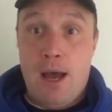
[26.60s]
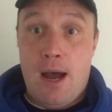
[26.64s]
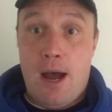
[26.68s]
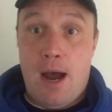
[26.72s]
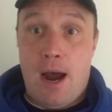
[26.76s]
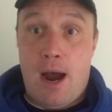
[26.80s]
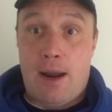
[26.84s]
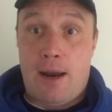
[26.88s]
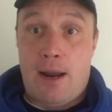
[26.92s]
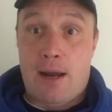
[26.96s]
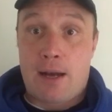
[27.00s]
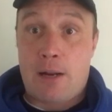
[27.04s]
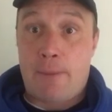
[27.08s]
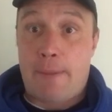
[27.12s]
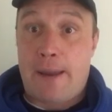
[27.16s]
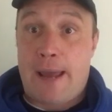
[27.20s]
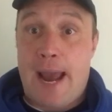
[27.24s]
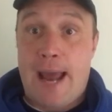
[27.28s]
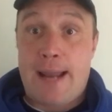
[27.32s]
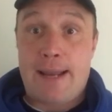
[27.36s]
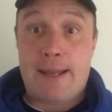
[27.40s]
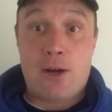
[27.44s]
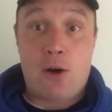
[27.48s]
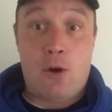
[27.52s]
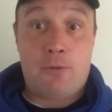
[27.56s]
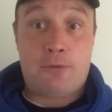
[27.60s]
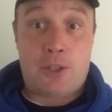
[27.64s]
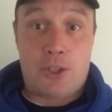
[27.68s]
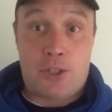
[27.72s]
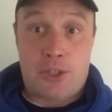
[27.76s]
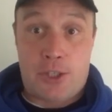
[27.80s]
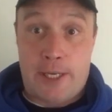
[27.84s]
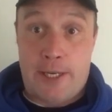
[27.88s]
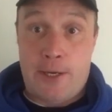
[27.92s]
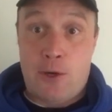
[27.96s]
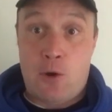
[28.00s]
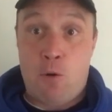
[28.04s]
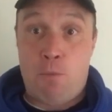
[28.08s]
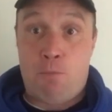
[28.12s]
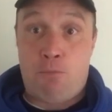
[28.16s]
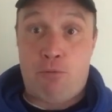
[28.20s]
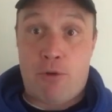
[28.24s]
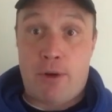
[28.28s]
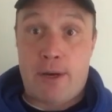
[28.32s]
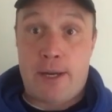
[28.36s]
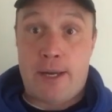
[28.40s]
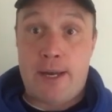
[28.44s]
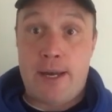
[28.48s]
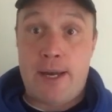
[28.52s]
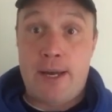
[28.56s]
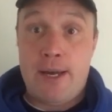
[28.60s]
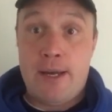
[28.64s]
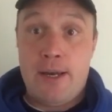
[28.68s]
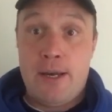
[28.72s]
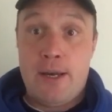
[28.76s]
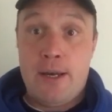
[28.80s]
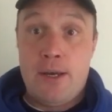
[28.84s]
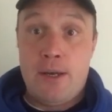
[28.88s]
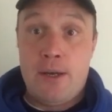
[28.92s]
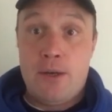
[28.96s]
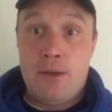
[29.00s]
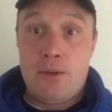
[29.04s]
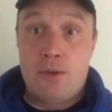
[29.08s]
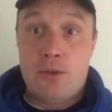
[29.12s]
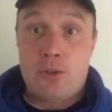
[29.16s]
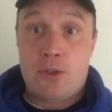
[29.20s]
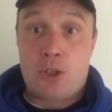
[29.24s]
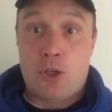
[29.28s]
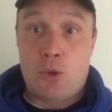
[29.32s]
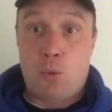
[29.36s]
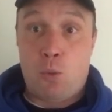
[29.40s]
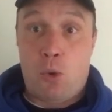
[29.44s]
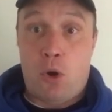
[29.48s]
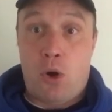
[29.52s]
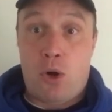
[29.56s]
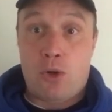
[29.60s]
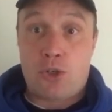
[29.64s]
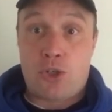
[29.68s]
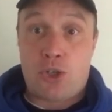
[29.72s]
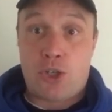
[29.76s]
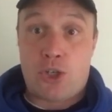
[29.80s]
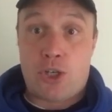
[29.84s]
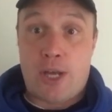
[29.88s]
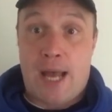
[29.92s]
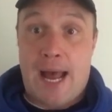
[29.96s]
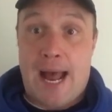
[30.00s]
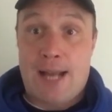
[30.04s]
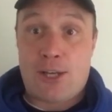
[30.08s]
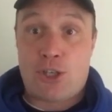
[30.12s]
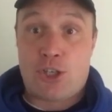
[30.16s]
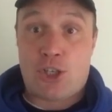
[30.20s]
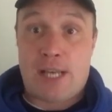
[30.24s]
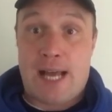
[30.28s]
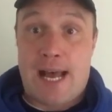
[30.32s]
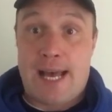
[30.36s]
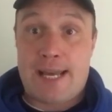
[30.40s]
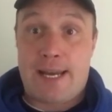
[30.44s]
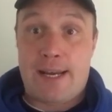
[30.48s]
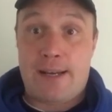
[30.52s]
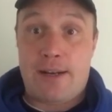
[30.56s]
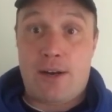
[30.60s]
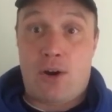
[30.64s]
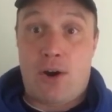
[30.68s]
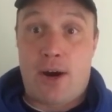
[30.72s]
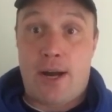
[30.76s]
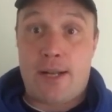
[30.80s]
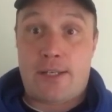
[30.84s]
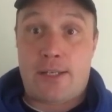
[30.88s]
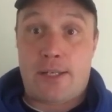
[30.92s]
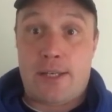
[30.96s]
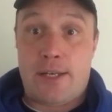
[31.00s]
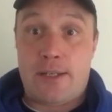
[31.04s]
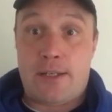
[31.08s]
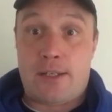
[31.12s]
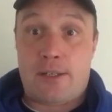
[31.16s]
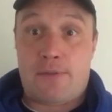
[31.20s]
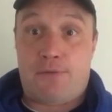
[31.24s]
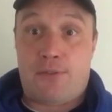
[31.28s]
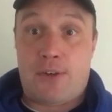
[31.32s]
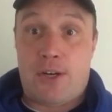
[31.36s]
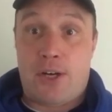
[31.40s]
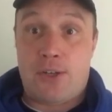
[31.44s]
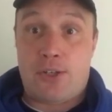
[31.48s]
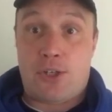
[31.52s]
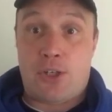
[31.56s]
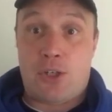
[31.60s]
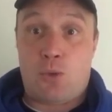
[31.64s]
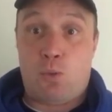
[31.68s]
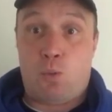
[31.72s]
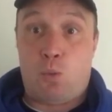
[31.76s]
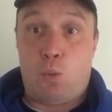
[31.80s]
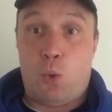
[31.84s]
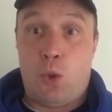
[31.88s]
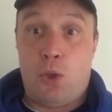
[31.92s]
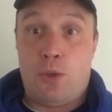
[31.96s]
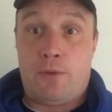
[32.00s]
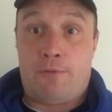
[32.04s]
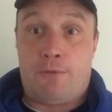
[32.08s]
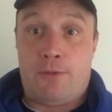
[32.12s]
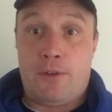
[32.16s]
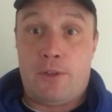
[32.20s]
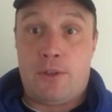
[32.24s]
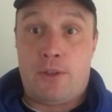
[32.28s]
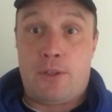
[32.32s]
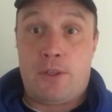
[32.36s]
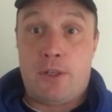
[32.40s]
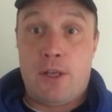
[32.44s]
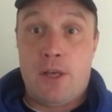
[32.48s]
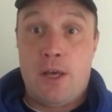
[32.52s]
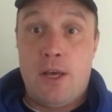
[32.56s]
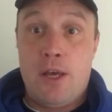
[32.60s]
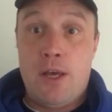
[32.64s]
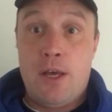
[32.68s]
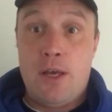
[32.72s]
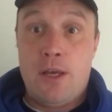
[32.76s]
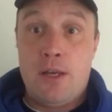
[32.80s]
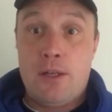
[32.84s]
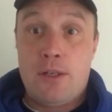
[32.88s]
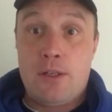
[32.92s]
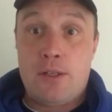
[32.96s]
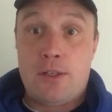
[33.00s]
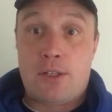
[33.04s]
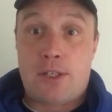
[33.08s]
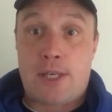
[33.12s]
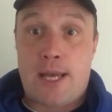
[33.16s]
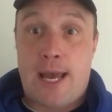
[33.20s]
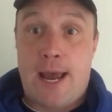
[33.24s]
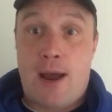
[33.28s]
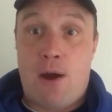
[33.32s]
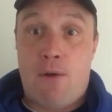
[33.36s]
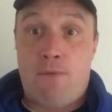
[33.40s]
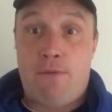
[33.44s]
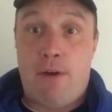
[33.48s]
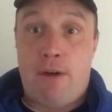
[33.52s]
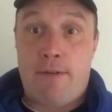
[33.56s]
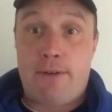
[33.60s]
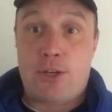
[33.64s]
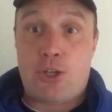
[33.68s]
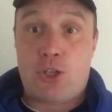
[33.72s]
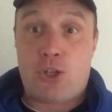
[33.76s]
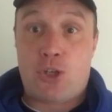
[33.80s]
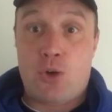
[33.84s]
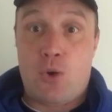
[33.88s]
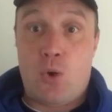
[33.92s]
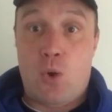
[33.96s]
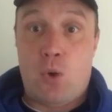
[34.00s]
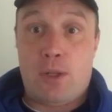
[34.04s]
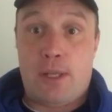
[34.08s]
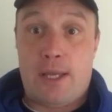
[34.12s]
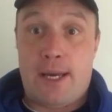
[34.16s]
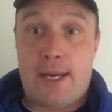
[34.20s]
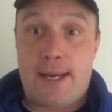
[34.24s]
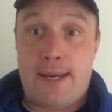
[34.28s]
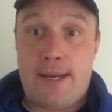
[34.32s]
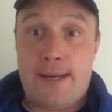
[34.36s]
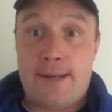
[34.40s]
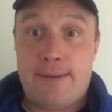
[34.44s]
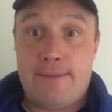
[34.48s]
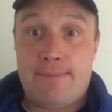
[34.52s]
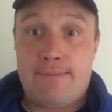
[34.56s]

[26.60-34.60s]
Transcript: And I'm going to be heading off to Tilbury to watch hashtag United versus Woodford Town very shortly.